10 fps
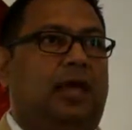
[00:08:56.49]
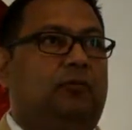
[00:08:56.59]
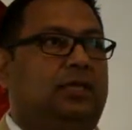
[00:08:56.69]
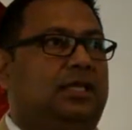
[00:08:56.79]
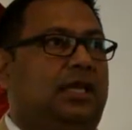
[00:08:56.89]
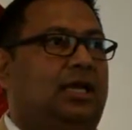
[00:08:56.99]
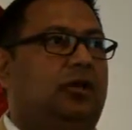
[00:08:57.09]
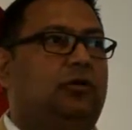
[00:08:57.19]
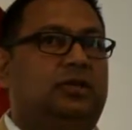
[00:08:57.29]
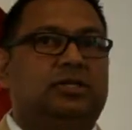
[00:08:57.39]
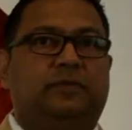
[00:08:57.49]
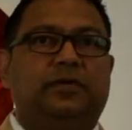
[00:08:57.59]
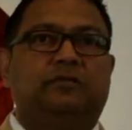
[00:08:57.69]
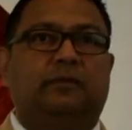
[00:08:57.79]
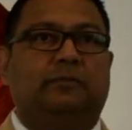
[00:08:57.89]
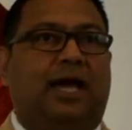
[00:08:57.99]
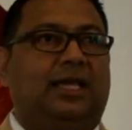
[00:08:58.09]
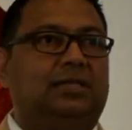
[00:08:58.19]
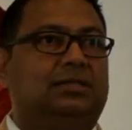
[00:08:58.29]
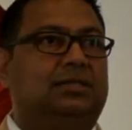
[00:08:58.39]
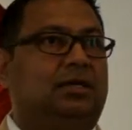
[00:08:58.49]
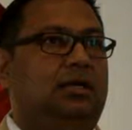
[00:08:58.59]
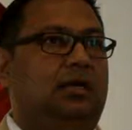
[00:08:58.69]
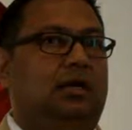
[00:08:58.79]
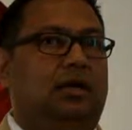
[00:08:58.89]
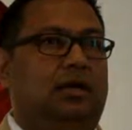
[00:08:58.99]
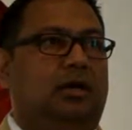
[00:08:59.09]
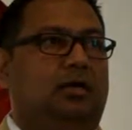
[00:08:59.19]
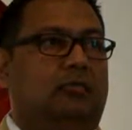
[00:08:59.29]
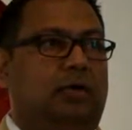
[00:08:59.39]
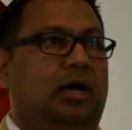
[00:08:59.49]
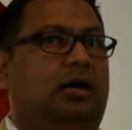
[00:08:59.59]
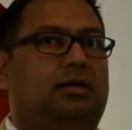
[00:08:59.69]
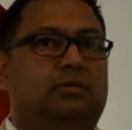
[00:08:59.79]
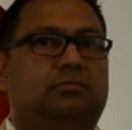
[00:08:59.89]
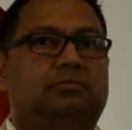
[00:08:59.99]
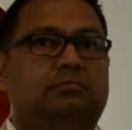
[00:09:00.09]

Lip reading: And within that human-spiritual balance, we are